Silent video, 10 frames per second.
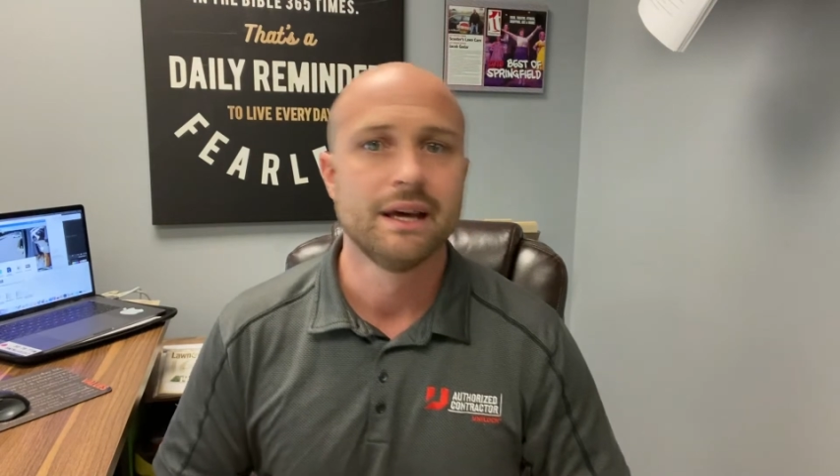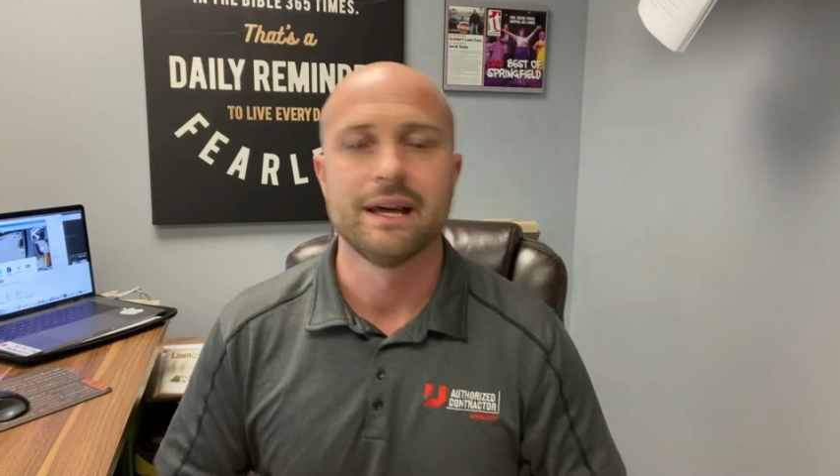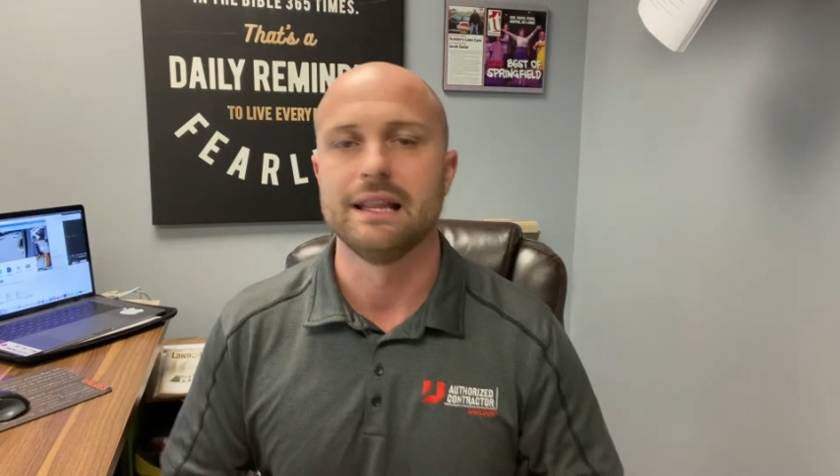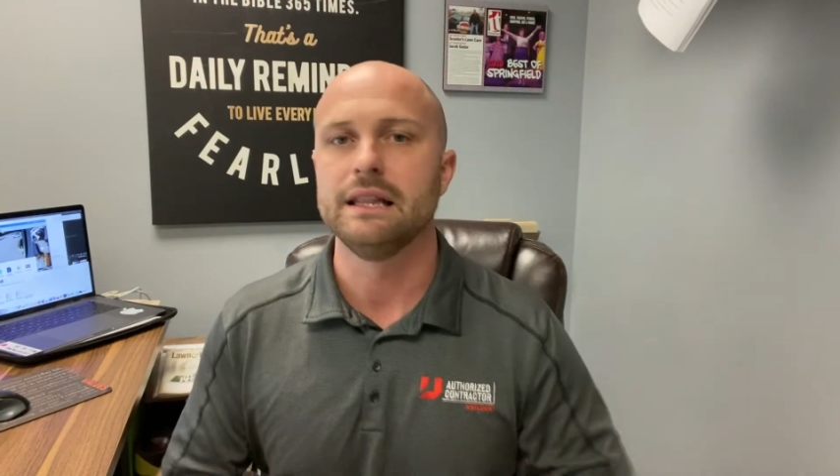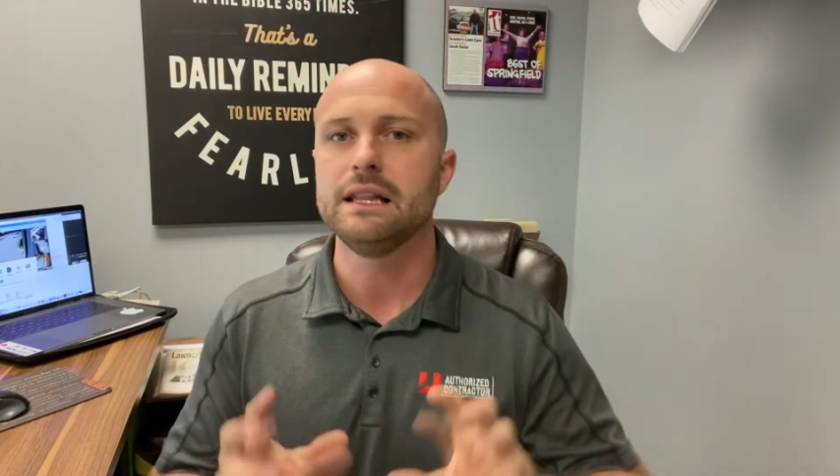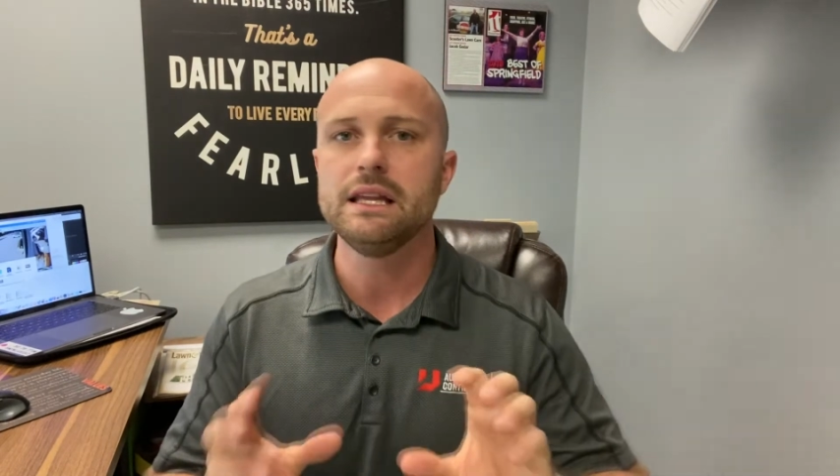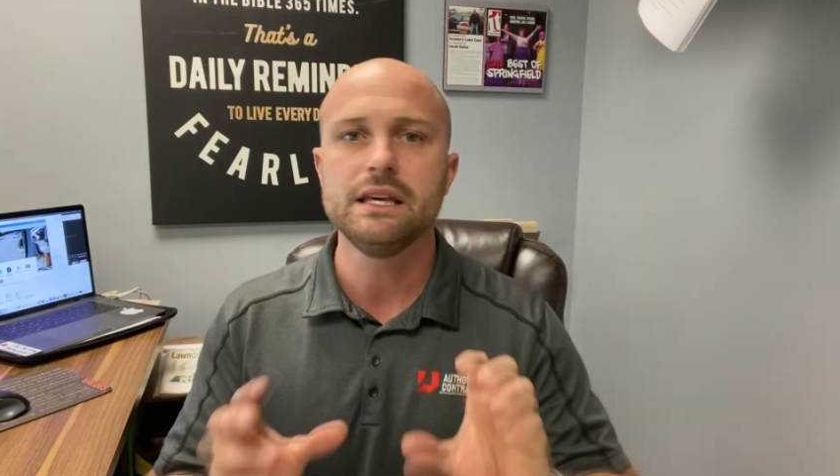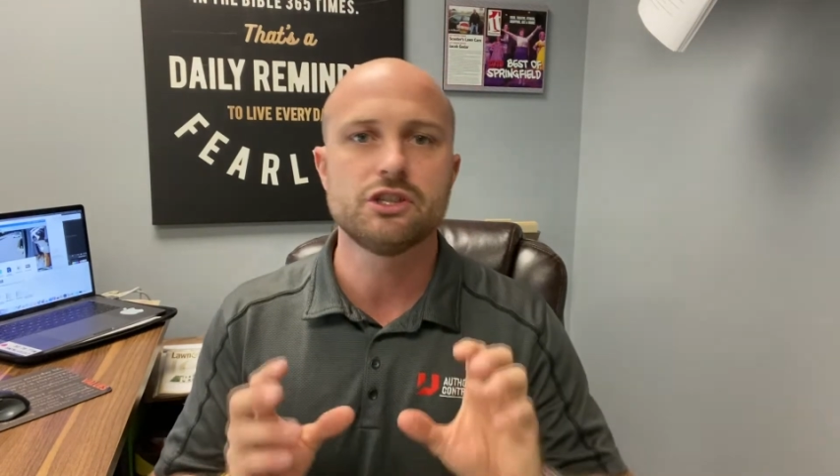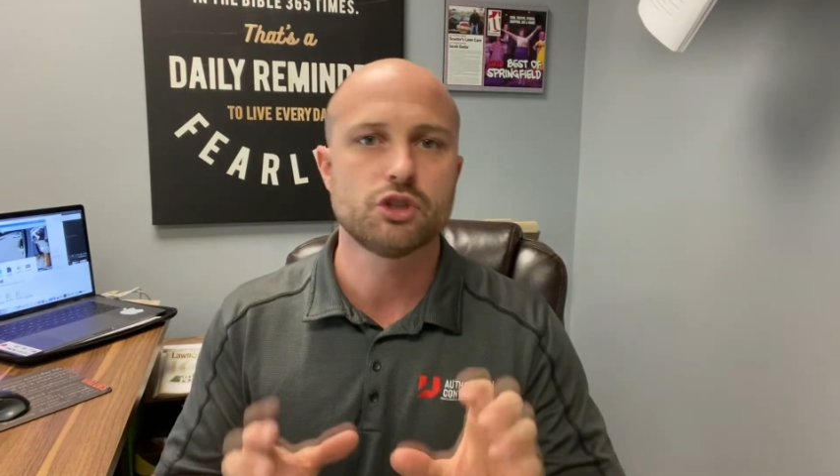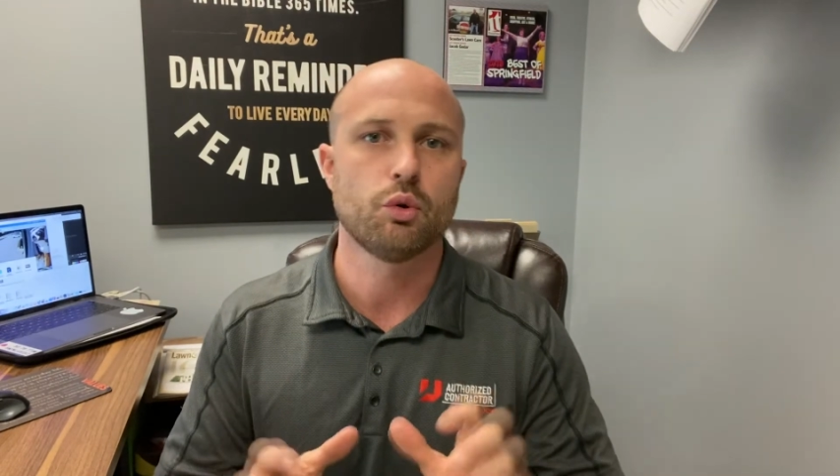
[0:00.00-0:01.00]
at
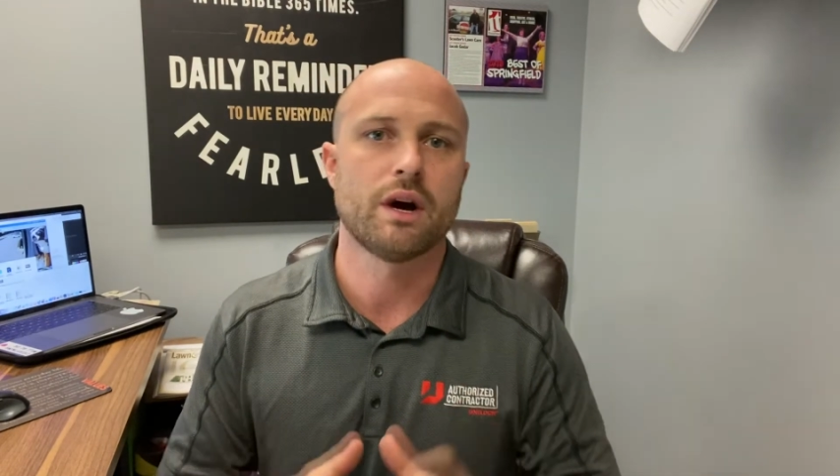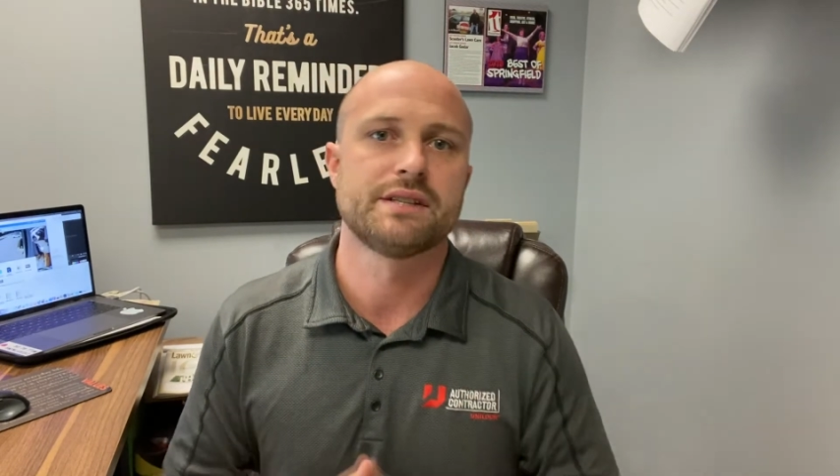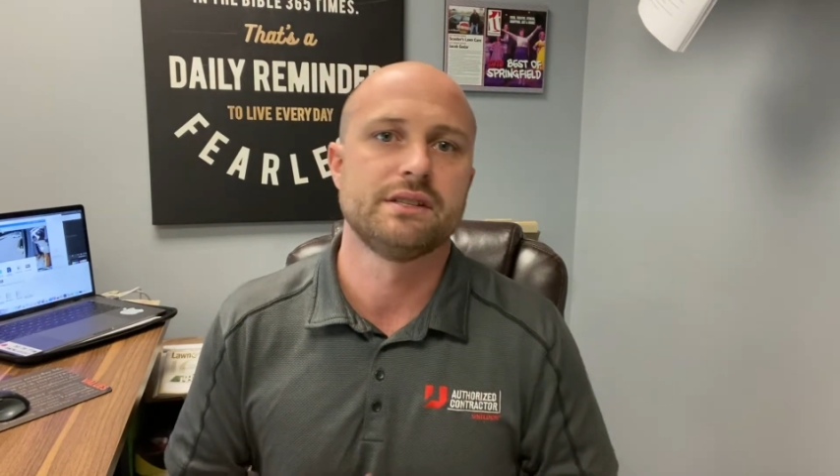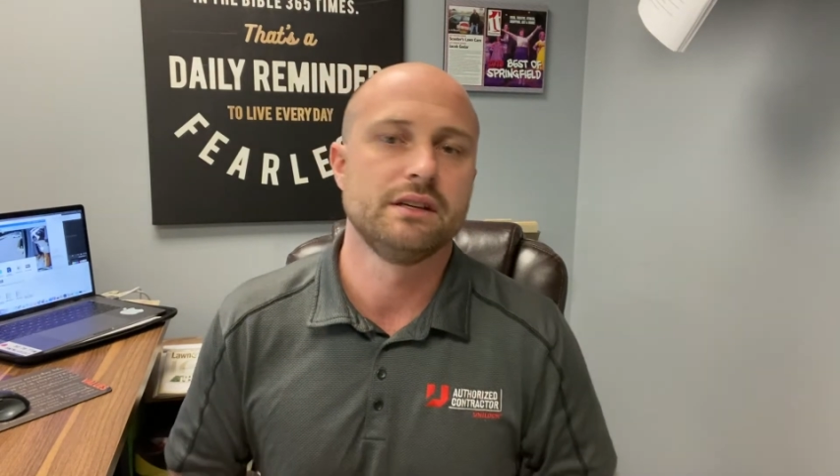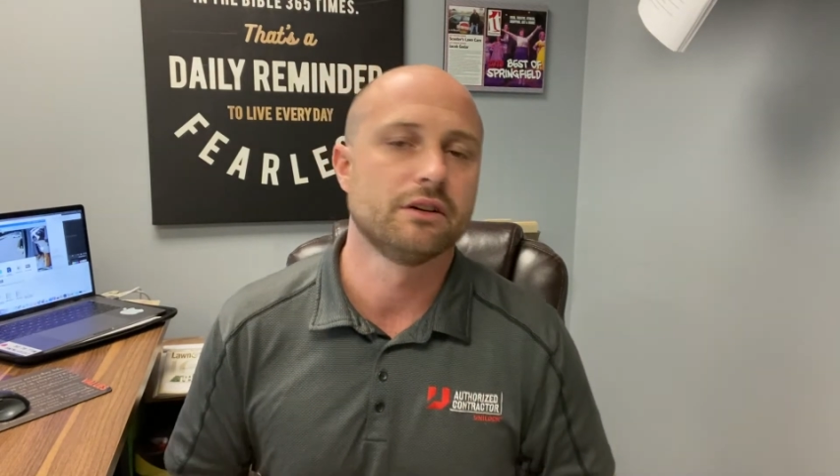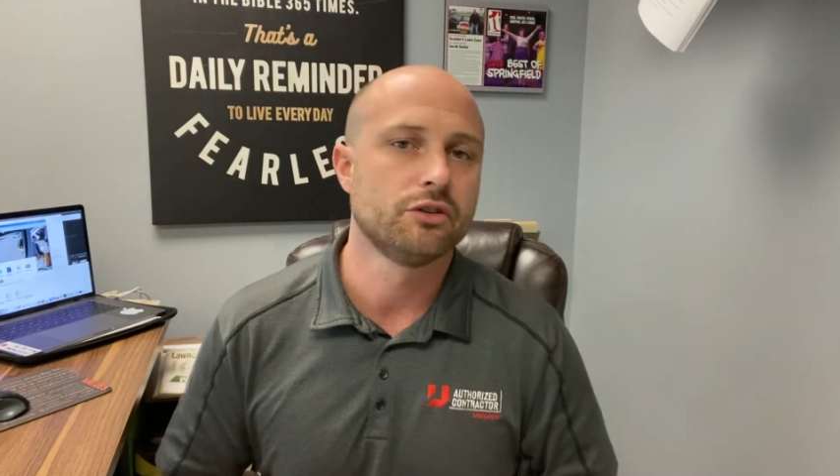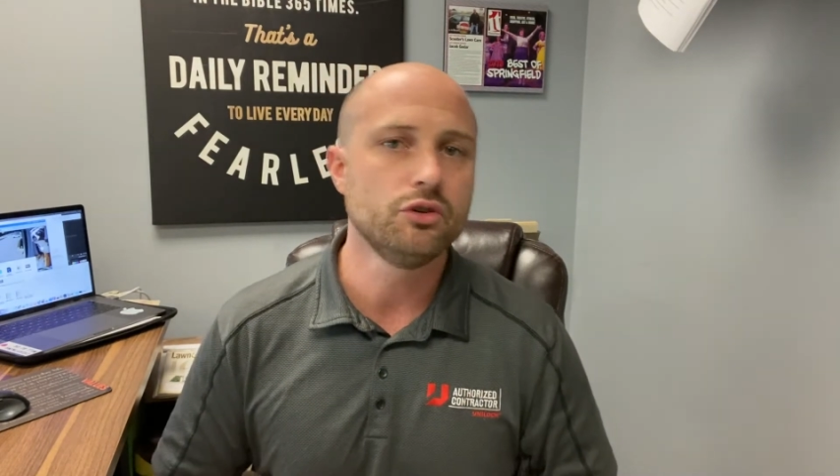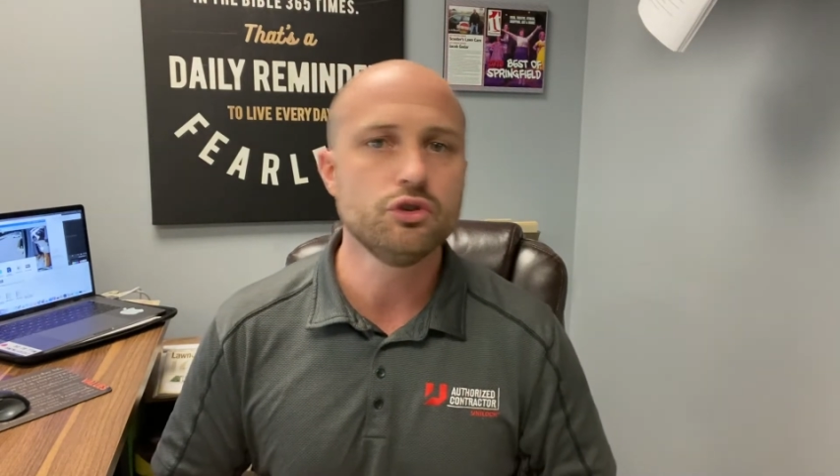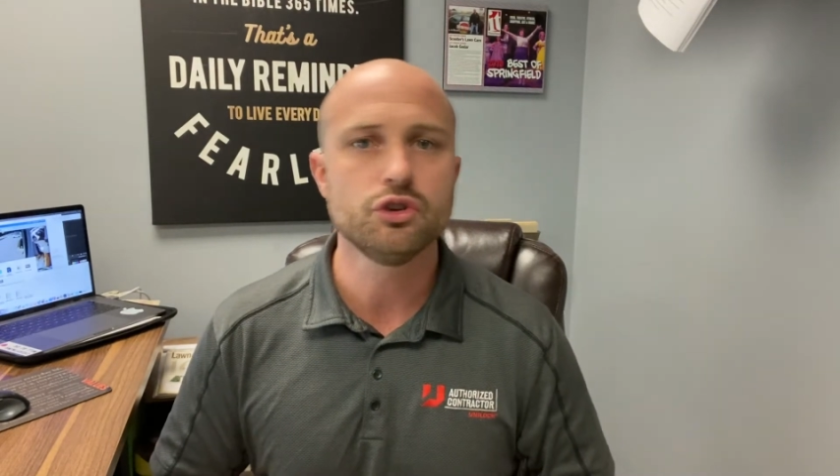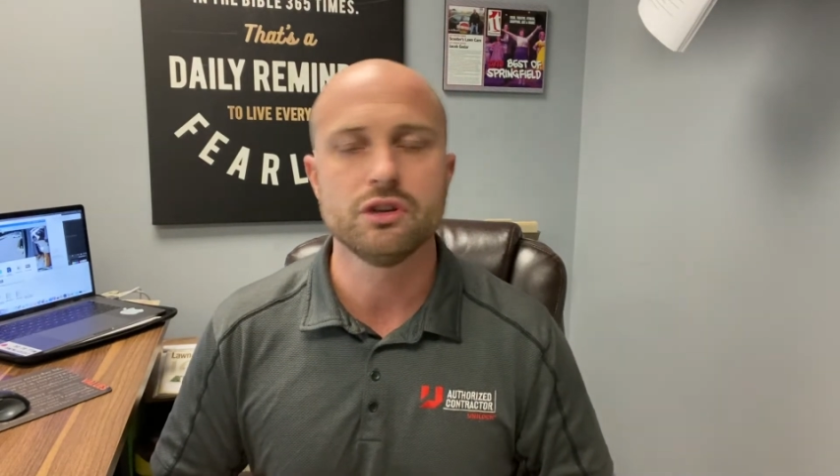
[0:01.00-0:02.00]
least twice a year,
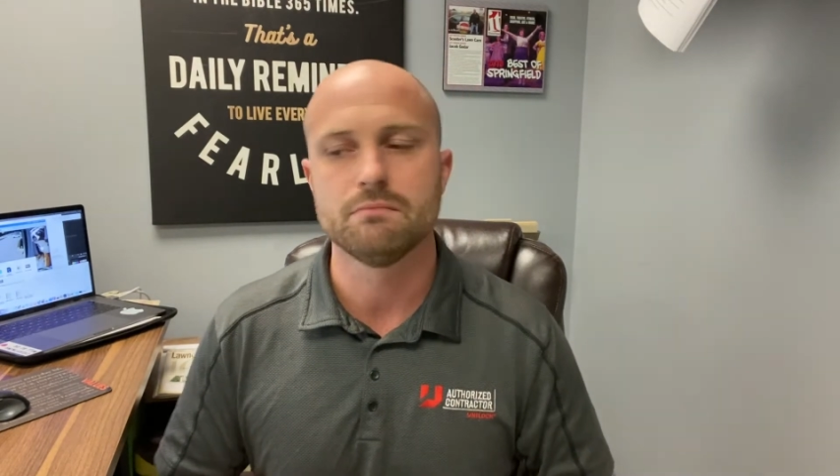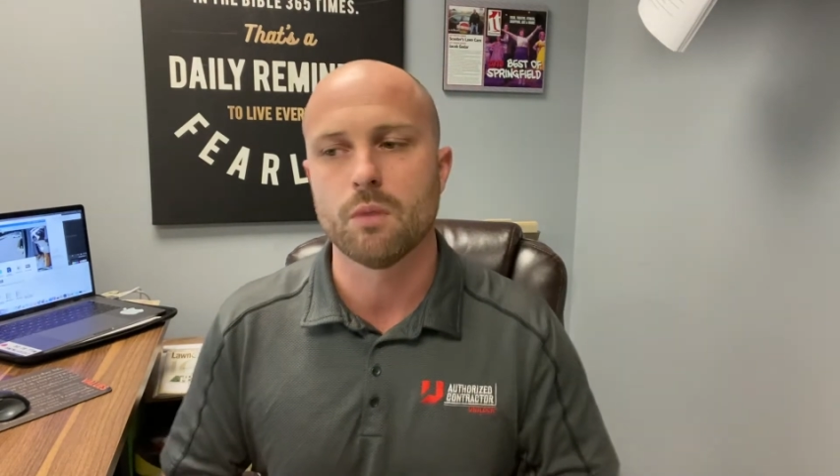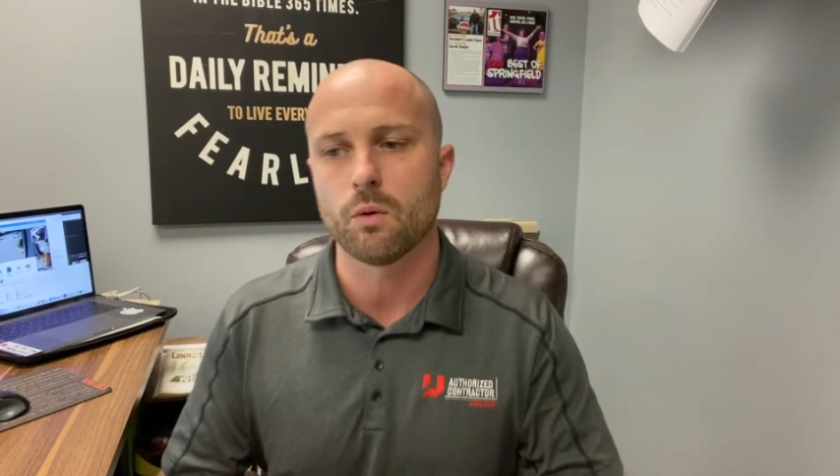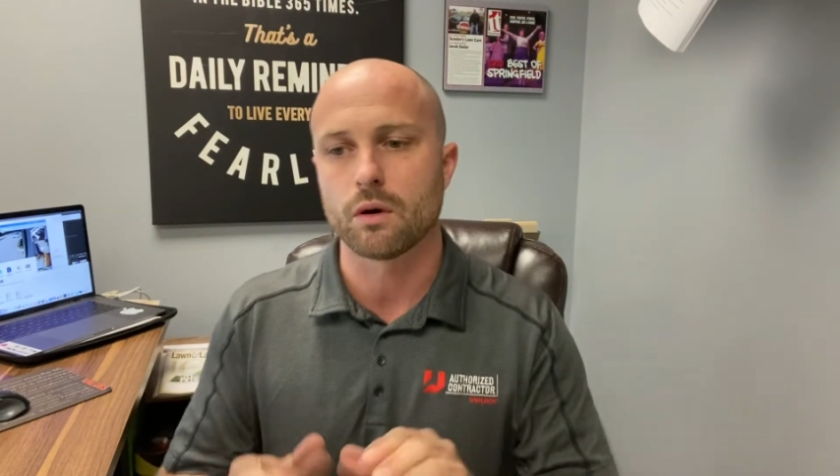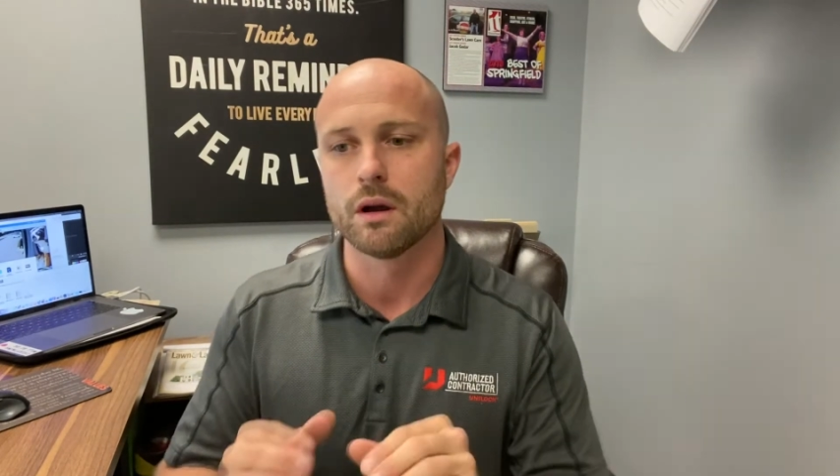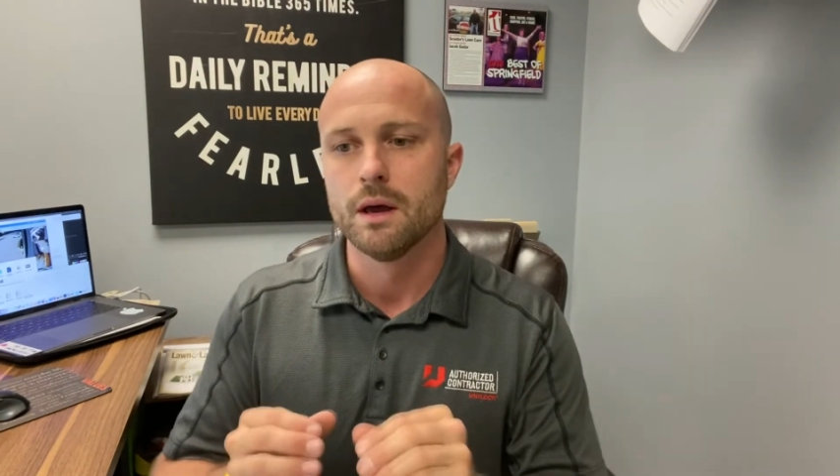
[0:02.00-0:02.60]
usually more,